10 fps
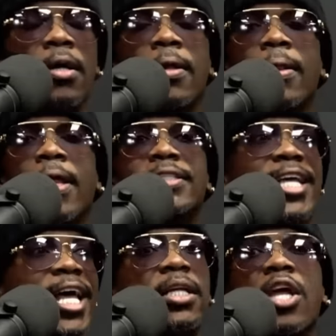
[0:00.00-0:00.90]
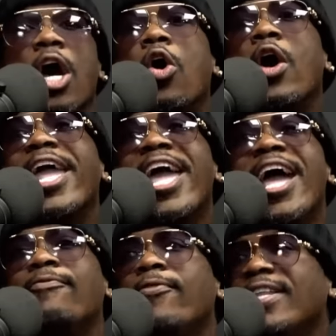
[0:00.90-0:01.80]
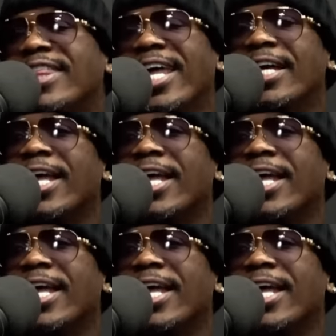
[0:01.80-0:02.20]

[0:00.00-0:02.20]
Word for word: telling y'all everything